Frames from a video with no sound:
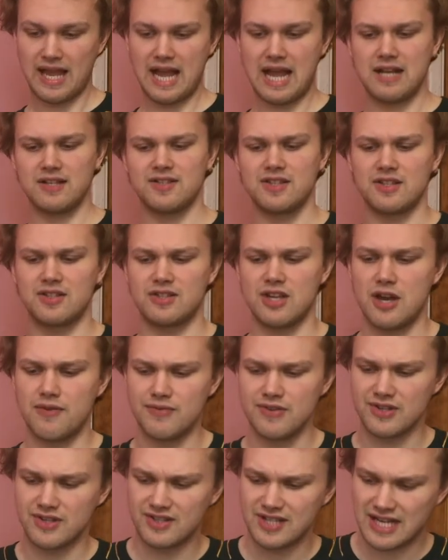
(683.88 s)
As the
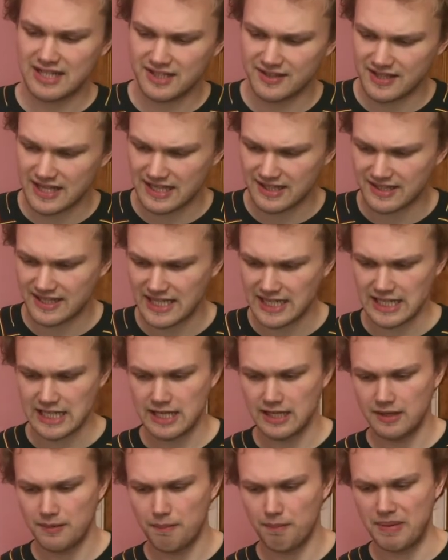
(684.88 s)
servants sat at their tea,
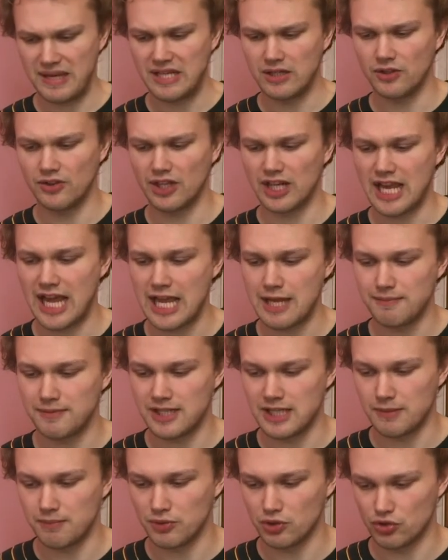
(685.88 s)
Beale the
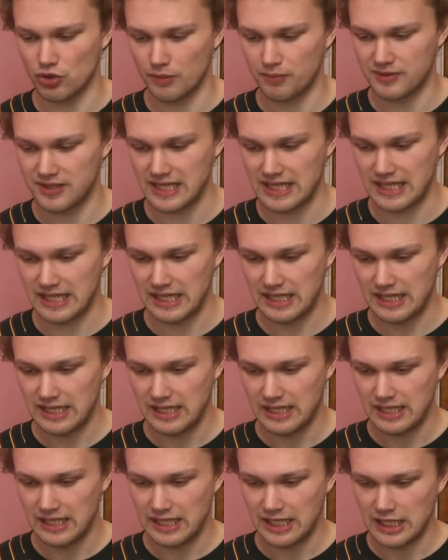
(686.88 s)
gamekeeper dropped in.
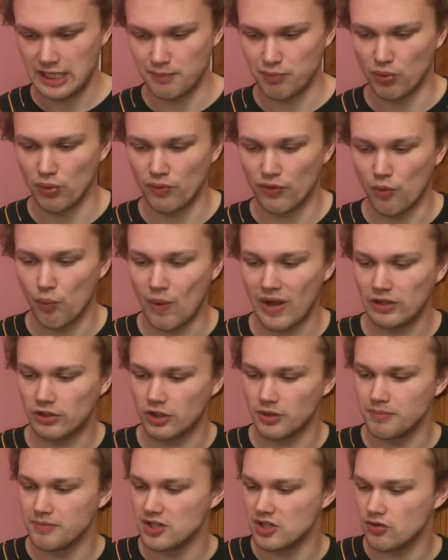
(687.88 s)
He brought the
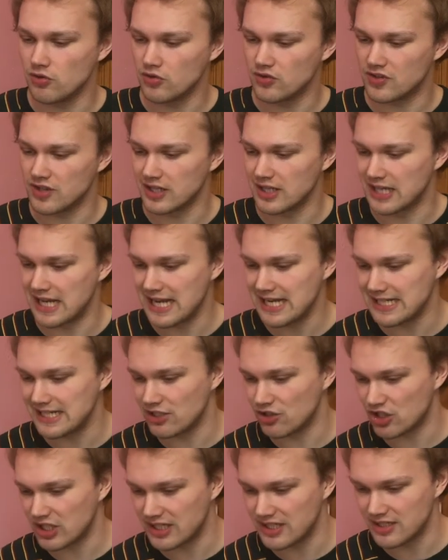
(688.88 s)
welcome news that Lady
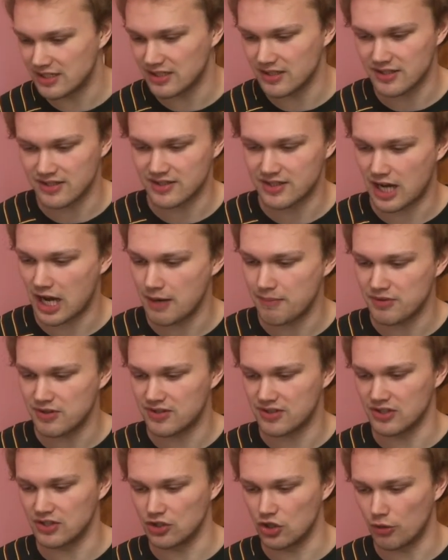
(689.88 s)
Chittenden's
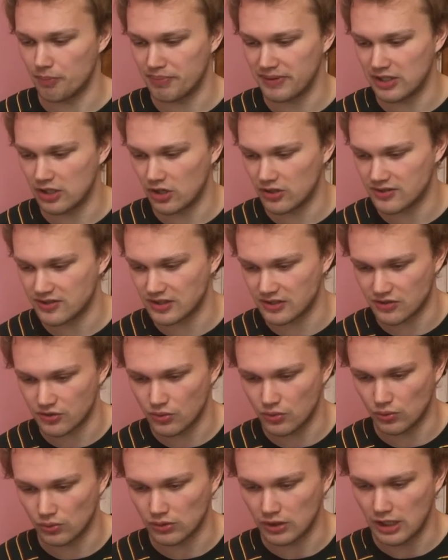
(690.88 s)
diamonds had not been lost at
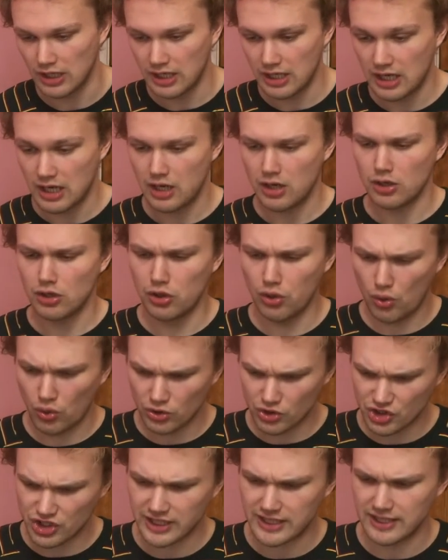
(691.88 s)
all.
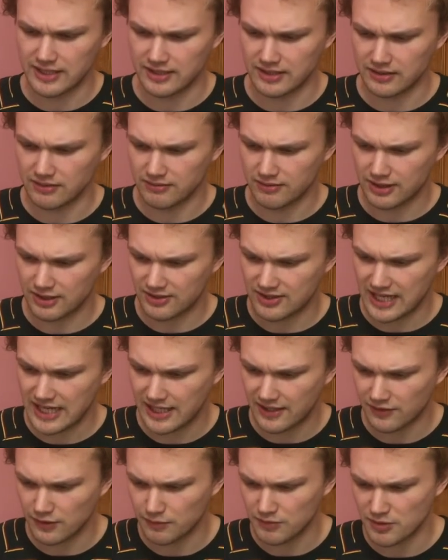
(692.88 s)
Lord Chittenden had
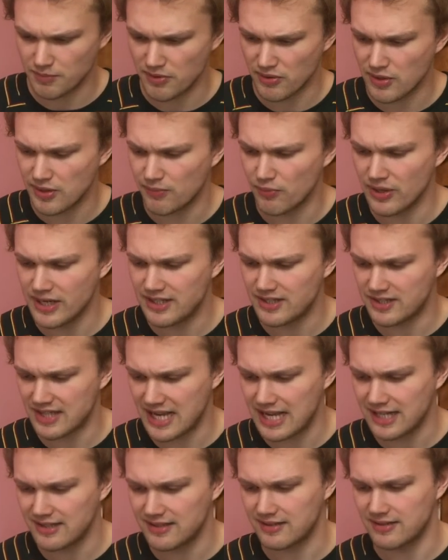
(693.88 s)
taken them to be
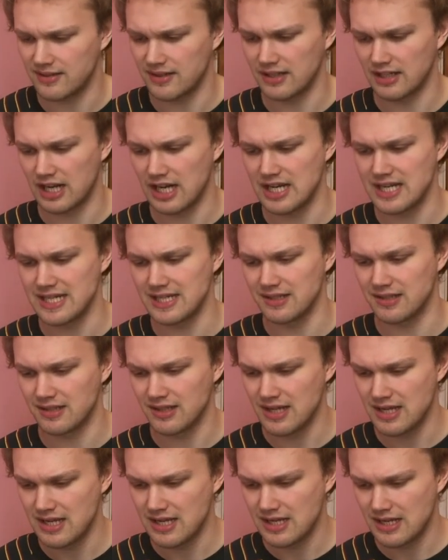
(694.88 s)
reset and cleaned,
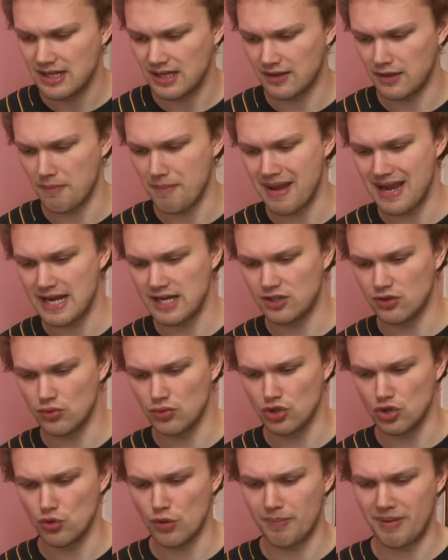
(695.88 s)
and the maid who
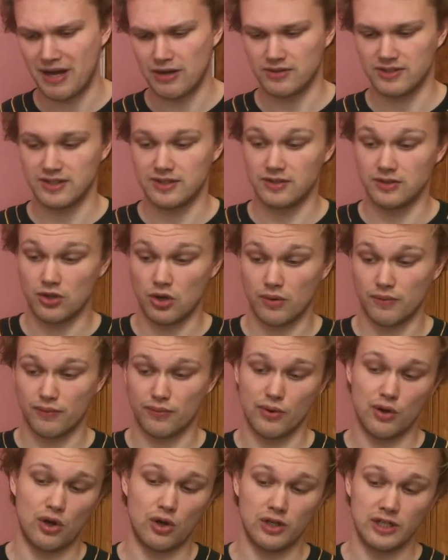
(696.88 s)
knew about it had gone
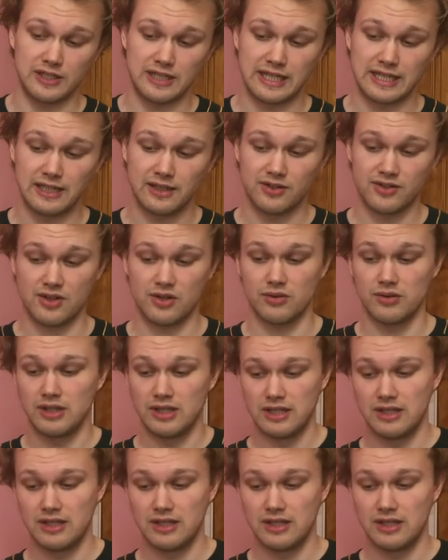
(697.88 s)
for a holiday, so